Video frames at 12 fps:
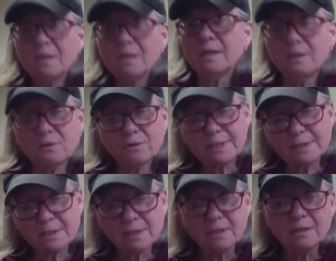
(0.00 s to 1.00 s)

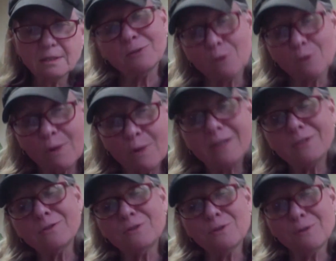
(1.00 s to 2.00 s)
Interesting. Well, what did you
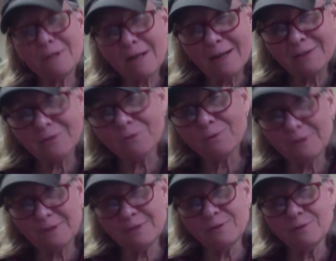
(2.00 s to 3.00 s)
do in high school
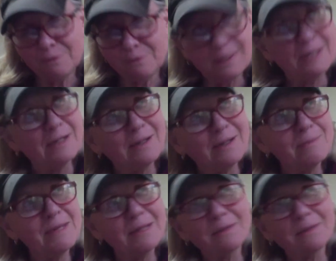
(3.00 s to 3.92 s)
to make